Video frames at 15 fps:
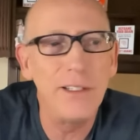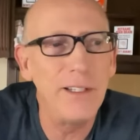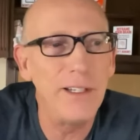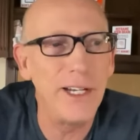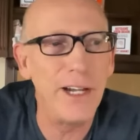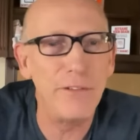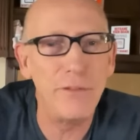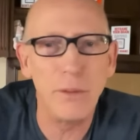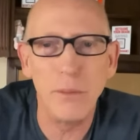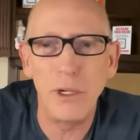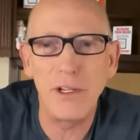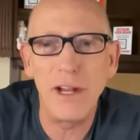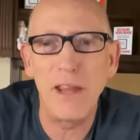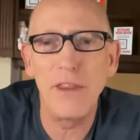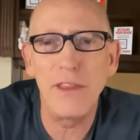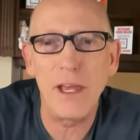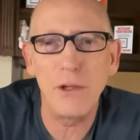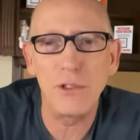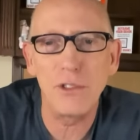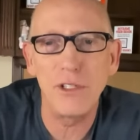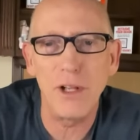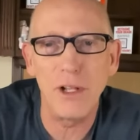He gave him a
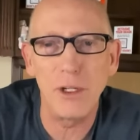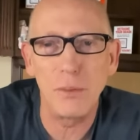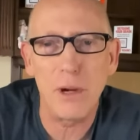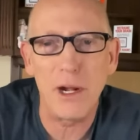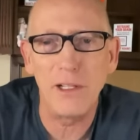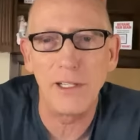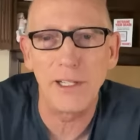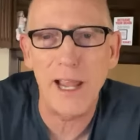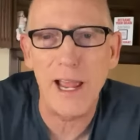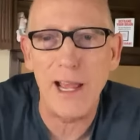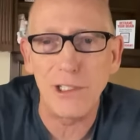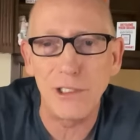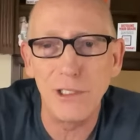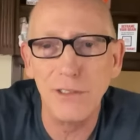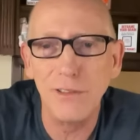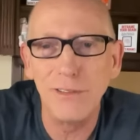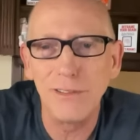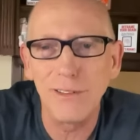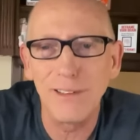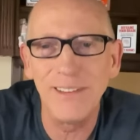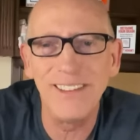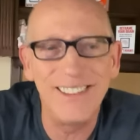$10,000 pile of cash.
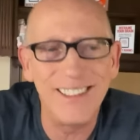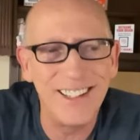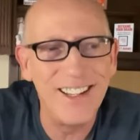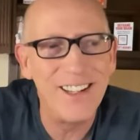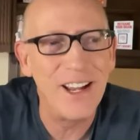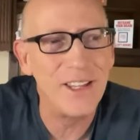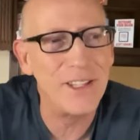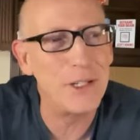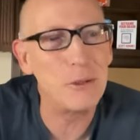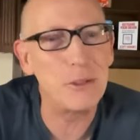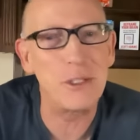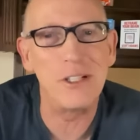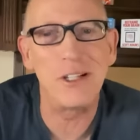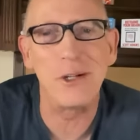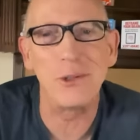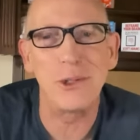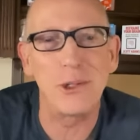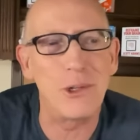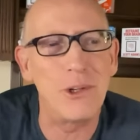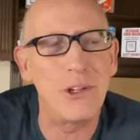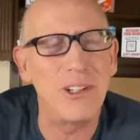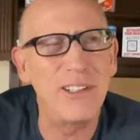I think it was a little
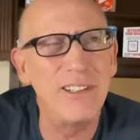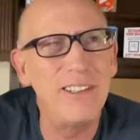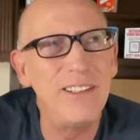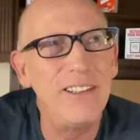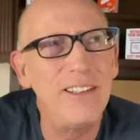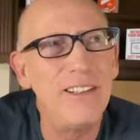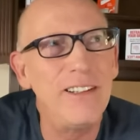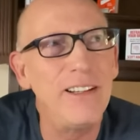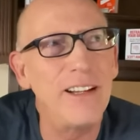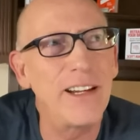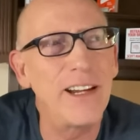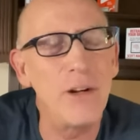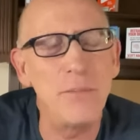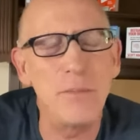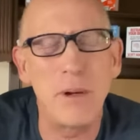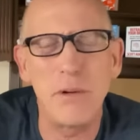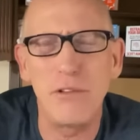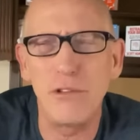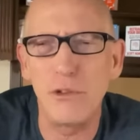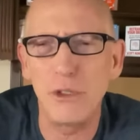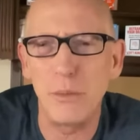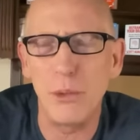girl. I can't remember
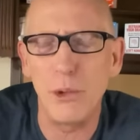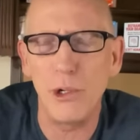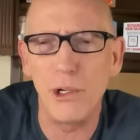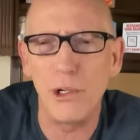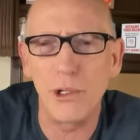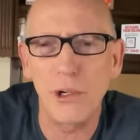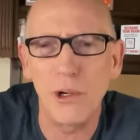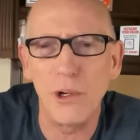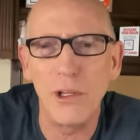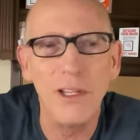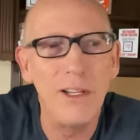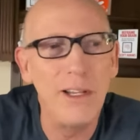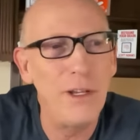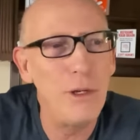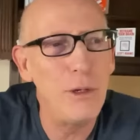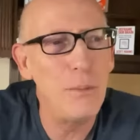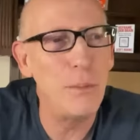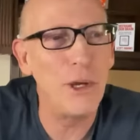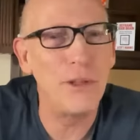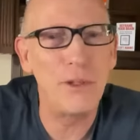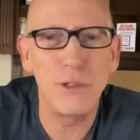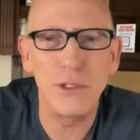if it was a boy or a girl.
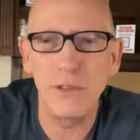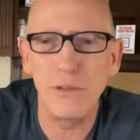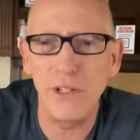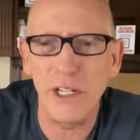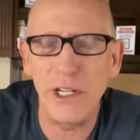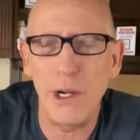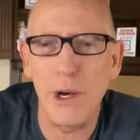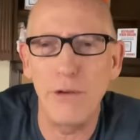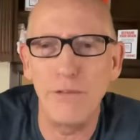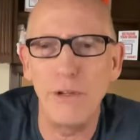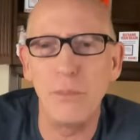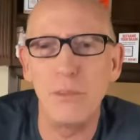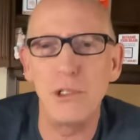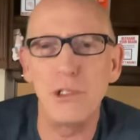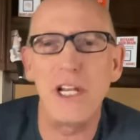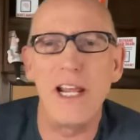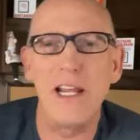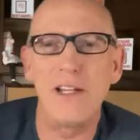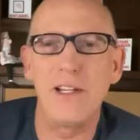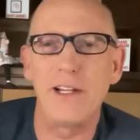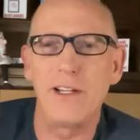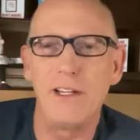But there's a video of him just
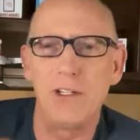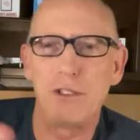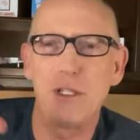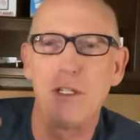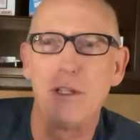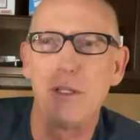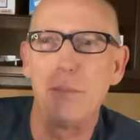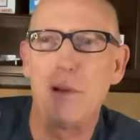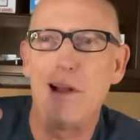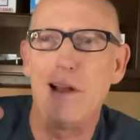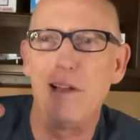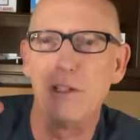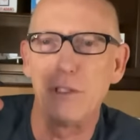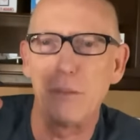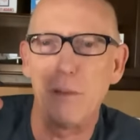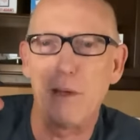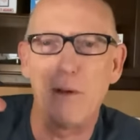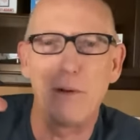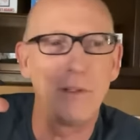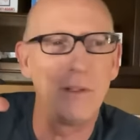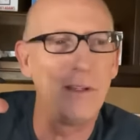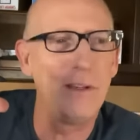handing, the pile is
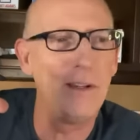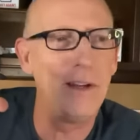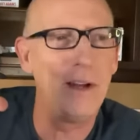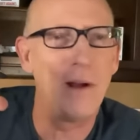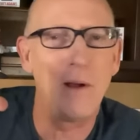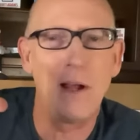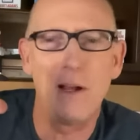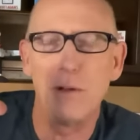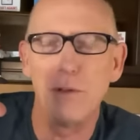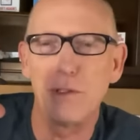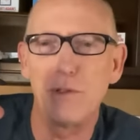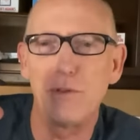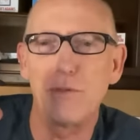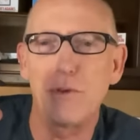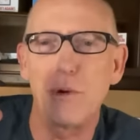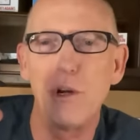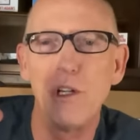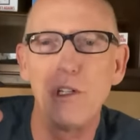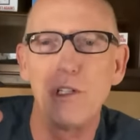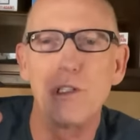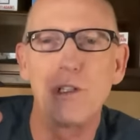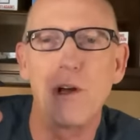about, I don't know, it's 4
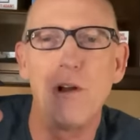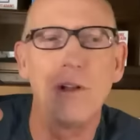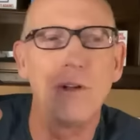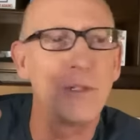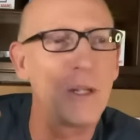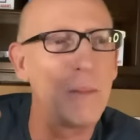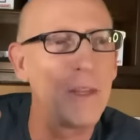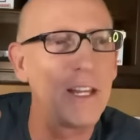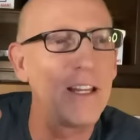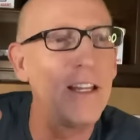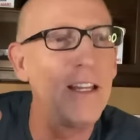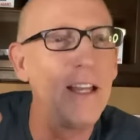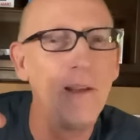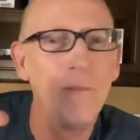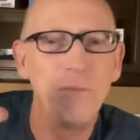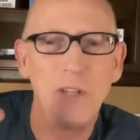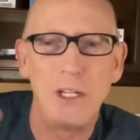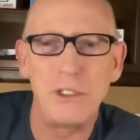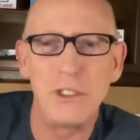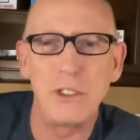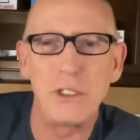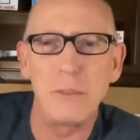inches tall or something.
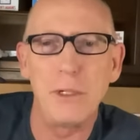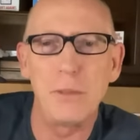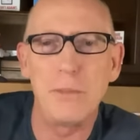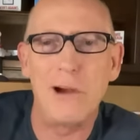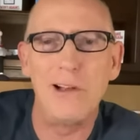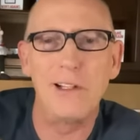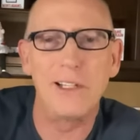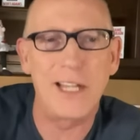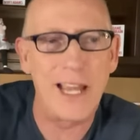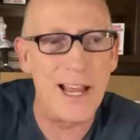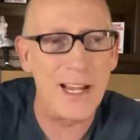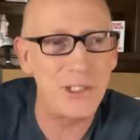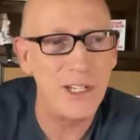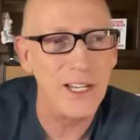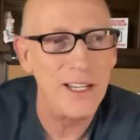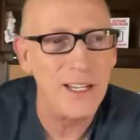It's just a big pile of cash.